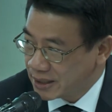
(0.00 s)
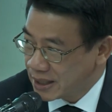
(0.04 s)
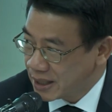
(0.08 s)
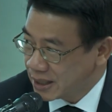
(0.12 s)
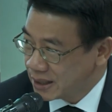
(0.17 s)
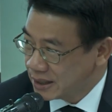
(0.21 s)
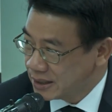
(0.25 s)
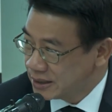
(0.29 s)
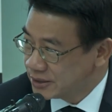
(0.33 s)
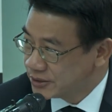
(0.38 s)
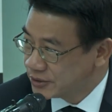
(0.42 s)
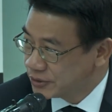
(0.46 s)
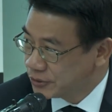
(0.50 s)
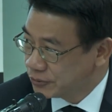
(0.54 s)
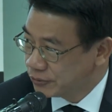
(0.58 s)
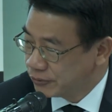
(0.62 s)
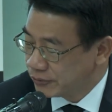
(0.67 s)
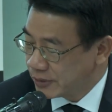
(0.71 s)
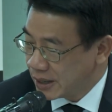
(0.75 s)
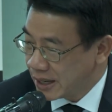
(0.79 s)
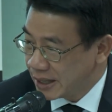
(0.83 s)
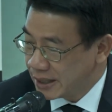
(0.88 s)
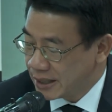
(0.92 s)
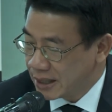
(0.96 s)
at least to
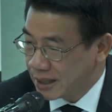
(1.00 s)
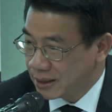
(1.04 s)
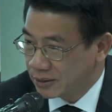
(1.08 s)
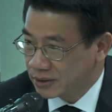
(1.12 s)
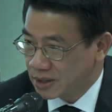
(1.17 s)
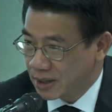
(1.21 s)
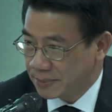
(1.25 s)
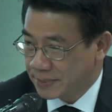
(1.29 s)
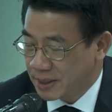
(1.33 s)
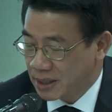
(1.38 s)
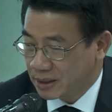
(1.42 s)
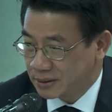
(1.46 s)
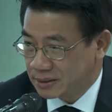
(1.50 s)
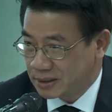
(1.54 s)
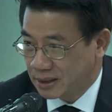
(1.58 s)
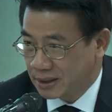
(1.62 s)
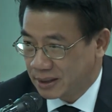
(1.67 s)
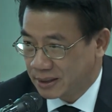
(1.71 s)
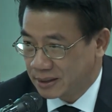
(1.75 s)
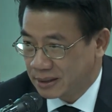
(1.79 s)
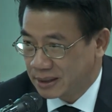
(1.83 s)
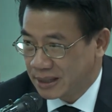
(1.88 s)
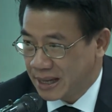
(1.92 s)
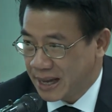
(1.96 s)
find out about
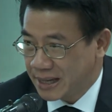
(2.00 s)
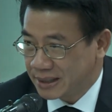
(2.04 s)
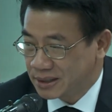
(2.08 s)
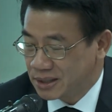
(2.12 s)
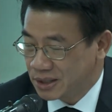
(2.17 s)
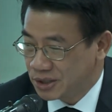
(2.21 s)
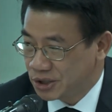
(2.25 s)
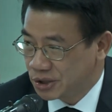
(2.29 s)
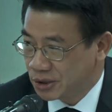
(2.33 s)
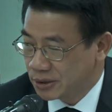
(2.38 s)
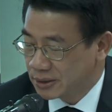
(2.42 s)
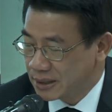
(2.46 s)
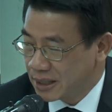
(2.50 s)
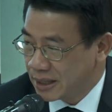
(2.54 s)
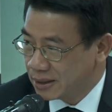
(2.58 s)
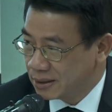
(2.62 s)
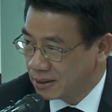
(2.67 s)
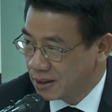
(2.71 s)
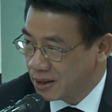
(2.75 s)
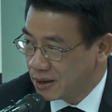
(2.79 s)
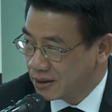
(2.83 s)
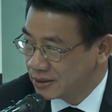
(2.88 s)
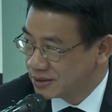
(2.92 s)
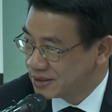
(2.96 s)
the latitude and
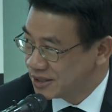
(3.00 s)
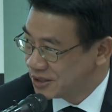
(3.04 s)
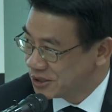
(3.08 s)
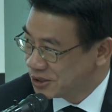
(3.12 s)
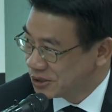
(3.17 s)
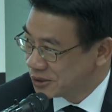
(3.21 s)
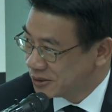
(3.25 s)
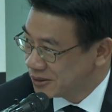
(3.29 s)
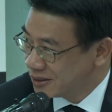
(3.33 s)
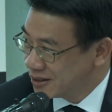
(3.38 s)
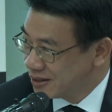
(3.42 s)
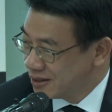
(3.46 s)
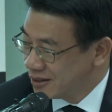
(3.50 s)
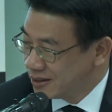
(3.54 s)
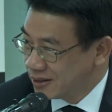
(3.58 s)
longitude